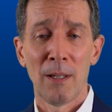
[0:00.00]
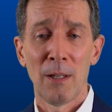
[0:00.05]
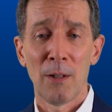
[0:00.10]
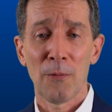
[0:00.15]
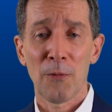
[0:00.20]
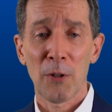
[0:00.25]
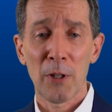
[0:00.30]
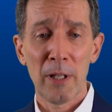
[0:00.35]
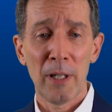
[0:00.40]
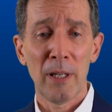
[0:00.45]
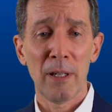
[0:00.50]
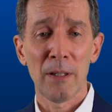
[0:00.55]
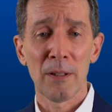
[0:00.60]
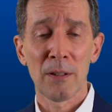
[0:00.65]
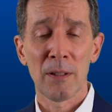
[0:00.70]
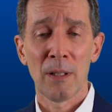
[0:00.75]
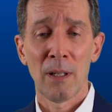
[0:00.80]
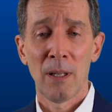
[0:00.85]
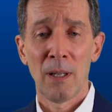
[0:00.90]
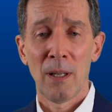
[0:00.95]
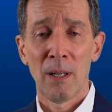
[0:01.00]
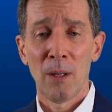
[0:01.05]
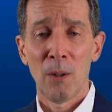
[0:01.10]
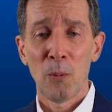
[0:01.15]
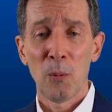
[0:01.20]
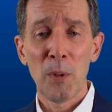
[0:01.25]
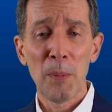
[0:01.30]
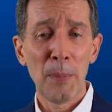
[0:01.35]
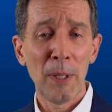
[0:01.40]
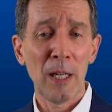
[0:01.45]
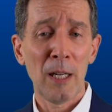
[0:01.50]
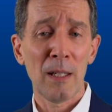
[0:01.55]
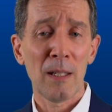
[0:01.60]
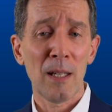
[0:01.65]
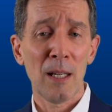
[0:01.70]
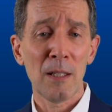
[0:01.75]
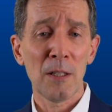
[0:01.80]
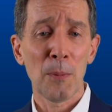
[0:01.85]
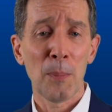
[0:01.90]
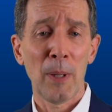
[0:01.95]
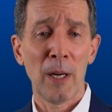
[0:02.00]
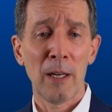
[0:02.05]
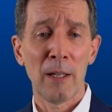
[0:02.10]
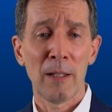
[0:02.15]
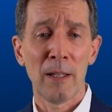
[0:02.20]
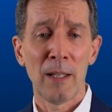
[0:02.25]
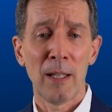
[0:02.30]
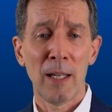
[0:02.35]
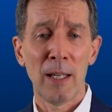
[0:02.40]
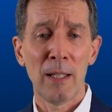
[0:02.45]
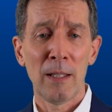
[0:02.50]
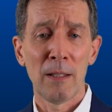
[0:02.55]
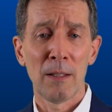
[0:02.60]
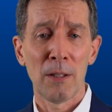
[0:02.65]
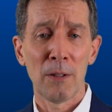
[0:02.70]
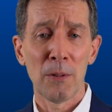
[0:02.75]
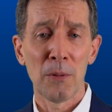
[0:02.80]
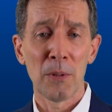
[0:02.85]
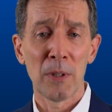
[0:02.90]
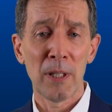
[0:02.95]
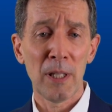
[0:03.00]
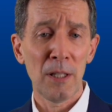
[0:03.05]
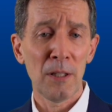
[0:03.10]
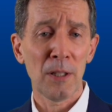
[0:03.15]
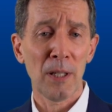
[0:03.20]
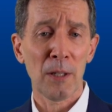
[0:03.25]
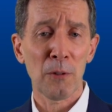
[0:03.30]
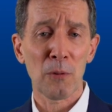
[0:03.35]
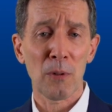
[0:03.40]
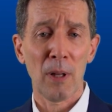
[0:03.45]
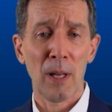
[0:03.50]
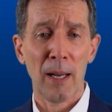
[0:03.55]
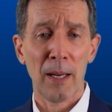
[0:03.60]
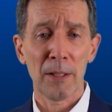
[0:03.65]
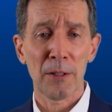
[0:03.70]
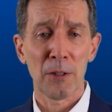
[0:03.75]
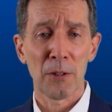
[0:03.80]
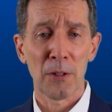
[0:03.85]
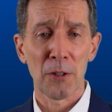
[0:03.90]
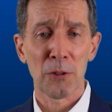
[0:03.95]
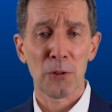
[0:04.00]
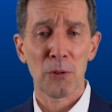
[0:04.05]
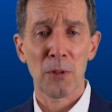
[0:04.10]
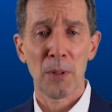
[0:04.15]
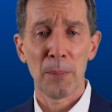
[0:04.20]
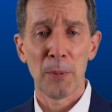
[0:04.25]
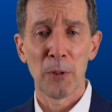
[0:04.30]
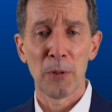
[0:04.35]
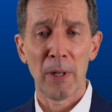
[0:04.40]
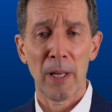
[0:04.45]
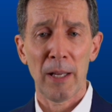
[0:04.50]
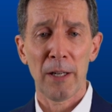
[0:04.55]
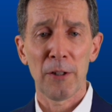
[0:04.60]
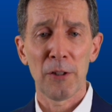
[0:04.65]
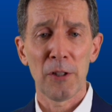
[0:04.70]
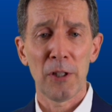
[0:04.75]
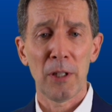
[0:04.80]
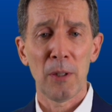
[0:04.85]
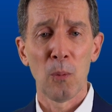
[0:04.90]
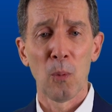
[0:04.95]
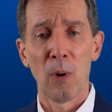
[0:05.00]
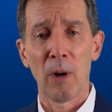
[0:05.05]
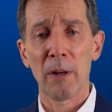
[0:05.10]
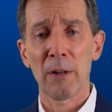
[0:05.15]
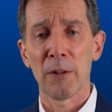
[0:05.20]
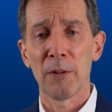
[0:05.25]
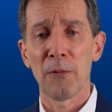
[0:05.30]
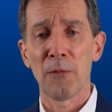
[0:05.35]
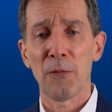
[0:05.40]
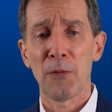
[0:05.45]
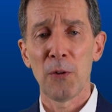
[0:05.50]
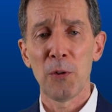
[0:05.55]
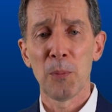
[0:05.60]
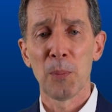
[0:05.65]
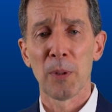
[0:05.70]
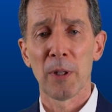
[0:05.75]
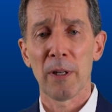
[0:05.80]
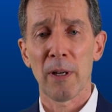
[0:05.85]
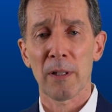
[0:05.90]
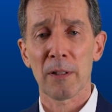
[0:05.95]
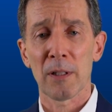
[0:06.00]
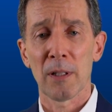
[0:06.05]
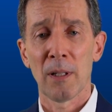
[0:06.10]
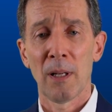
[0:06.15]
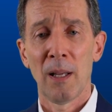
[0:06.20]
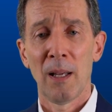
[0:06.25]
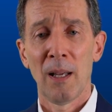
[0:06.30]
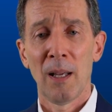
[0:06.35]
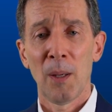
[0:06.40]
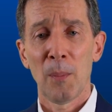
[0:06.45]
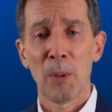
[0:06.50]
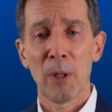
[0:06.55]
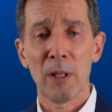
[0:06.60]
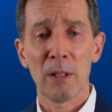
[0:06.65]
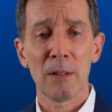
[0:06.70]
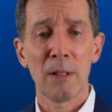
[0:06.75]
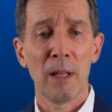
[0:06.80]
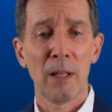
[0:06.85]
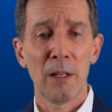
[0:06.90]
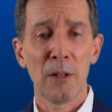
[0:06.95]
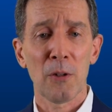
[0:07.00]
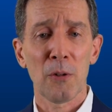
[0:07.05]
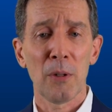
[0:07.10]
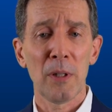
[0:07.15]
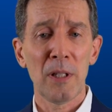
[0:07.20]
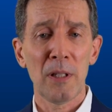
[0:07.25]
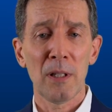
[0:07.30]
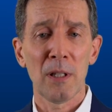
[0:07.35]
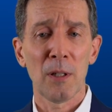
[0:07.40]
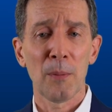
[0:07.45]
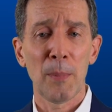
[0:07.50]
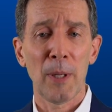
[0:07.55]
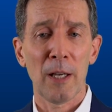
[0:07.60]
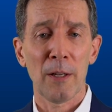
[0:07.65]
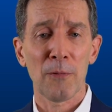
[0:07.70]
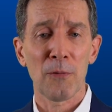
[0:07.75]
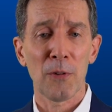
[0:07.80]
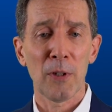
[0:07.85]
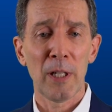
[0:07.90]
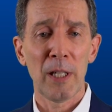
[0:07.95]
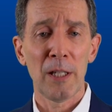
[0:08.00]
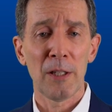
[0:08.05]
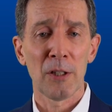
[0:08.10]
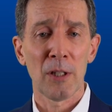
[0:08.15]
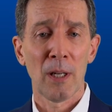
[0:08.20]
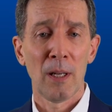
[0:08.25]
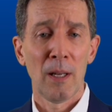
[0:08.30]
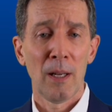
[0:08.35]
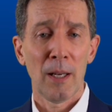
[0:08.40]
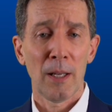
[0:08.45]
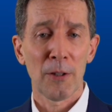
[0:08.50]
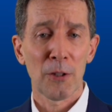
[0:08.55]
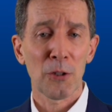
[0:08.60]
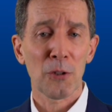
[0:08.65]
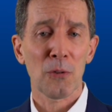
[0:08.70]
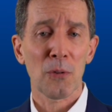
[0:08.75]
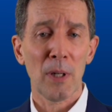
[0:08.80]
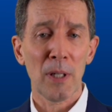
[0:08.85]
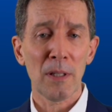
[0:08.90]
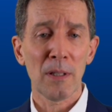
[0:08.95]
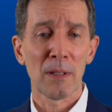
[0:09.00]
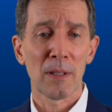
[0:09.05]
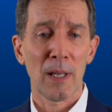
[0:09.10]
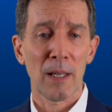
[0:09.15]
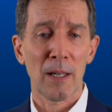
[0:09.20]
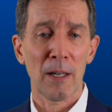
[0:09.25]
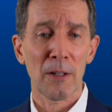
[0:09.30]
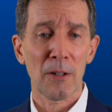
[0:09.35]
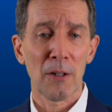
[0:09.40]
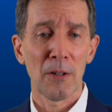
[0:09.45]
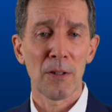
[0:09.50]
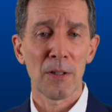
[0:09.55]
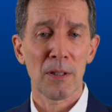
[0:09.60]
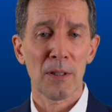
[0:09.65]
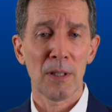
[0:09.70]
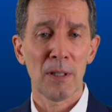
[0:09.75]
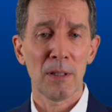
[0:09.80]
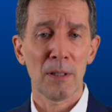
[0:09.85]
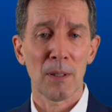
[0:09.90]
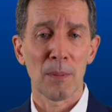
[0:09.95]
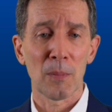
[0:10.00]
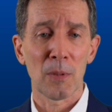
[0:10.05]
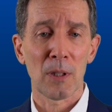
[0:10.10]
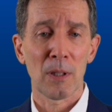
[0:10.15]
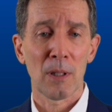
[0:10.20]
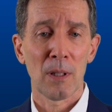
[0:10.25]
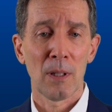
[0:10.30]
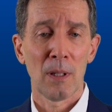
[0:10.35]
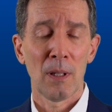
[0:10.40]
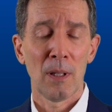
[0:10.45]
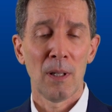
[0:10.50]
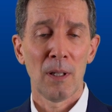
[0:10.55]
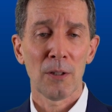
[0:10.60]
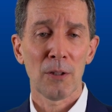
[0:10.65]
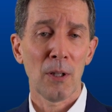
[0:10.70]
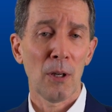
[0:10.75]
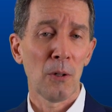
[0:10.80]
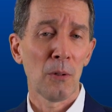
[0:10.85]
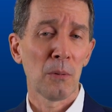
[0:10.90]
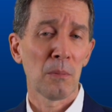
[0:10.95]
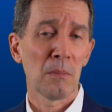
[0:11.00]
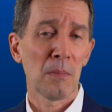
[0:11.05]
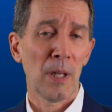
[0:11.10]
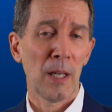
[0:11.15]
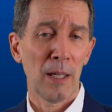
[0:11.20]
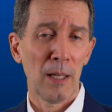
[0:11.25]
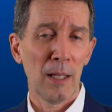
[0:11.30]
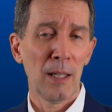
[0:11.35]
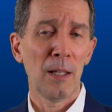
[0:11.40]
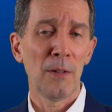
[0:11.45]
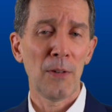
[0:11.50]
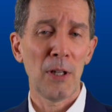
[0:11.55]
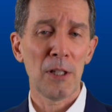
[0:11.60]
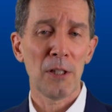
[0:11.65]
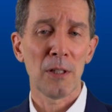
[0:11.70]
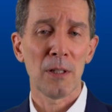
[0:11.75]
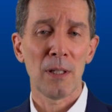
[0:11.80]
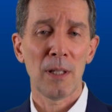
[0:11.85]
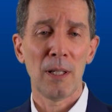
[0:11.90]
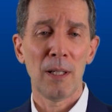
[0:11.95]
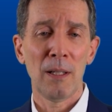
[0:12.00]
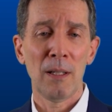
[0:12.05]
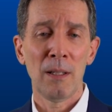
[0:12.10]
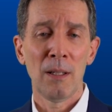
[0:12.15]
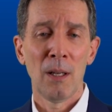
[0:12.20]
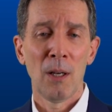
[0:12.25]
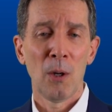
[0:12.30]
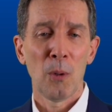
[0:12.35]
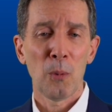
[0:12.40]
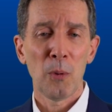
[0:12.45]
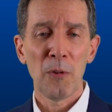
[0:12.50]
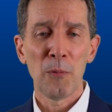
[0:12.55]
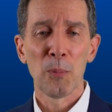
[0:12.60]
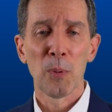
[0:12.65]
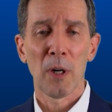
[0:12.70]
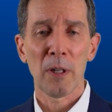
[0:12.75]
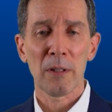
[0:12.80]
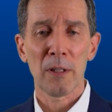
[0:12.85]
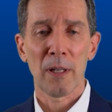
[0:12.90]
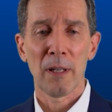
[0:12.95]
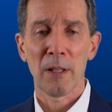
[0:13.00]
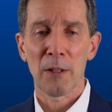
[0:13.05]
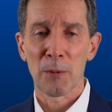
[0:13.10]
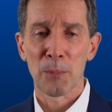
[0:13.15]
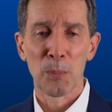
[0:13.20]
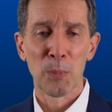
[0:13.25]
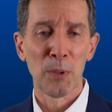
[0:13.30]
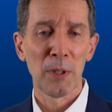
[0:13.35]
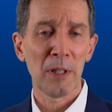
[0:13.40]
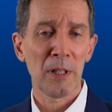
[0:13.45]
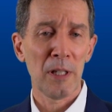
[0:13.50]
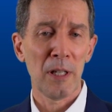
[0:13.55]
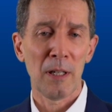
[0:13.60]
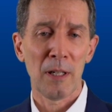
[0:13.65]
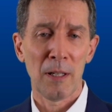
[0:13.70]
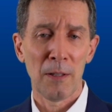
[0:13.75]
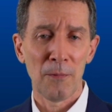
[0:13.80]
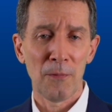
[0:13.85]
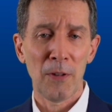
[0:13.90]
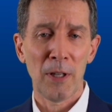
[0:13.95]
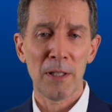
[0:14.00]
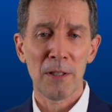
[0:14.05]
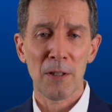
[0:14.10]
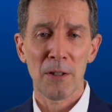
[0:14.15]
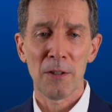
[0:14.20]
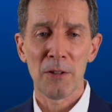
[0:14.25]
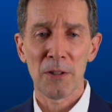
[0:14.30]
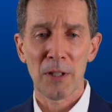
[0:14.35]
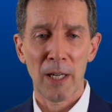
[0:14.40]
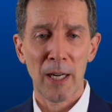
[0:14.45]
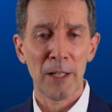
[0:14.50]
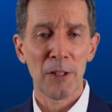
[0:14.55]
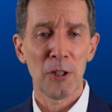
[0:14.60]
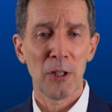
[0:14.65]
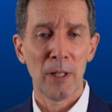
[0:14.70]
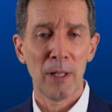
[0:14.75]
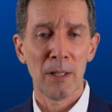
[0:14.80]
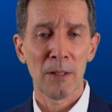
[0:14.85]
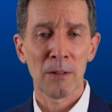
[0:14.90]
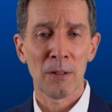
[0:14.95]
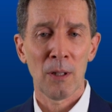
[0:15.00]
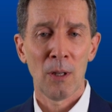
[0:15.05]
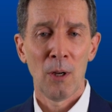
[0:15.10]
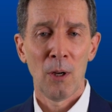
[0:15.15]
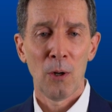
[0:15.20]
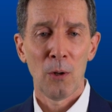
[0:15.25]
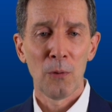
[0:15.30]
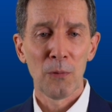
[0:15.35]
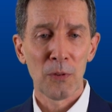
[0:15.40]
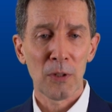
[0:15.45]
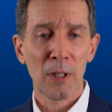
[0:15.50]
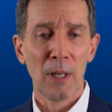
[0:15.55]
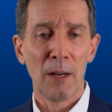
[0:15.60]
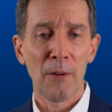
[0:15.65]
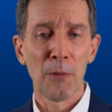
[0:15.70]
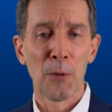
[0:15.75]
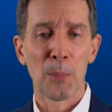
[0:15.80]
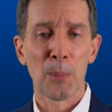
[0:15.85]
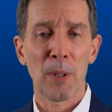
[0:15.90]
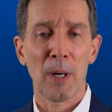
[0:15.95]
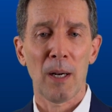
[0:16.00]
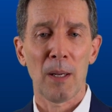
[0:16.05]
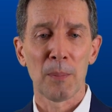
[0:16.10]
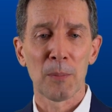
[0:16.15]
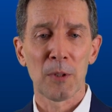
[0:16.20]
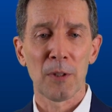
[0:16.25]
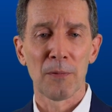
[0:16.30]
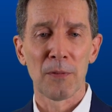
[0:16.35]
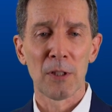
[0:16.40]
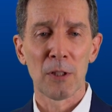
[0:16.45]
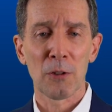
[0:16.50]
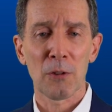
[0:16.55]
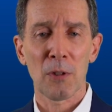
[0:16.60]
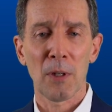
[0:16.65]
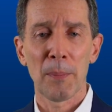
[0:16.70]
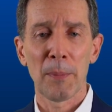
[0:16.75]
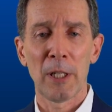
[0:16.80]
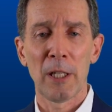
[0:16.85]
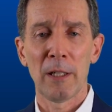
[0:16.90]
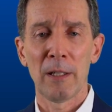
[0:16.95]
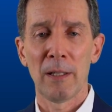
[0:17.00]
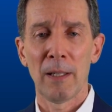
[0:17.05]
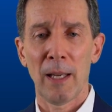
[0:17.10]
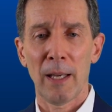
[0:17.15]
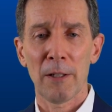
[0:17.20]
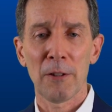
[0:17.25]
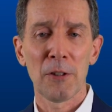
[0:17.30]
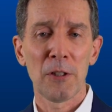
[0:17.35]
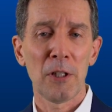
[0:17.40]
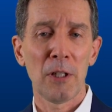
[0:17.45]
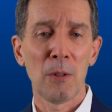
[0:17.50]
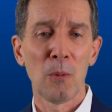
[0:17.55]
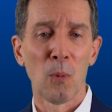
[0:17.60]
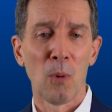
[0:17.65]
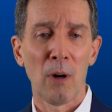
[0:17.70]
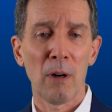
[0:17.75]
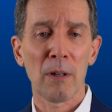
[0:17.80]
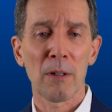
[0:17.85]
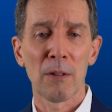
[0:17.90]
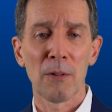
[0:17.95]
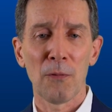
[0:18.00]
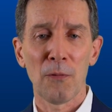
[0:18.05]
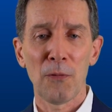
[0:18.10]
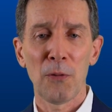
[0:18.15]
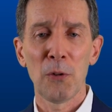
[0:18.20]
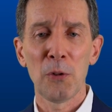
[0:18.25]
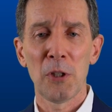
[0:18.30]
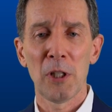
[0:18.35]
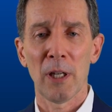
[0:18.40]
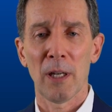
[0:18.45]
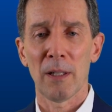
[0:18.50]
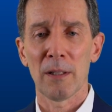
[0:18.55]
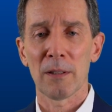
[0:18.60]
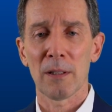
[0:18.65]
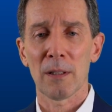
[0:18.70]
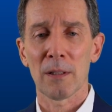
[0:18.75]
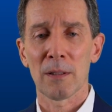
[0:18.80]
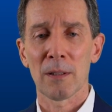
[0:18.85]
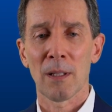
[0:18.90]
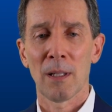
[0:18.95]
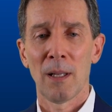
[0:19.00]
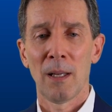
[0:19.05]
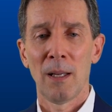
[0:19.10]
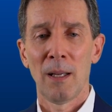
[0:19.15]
For years, we've been anticipating the need to decentralize and distribute energy, water, and food production because of the increasing demand for each and the stresses on our current systems. So, at Innovation Tea, we've brought together brilliant inventors and engineers who've solved the problems of distributed energy, water, and food challenges.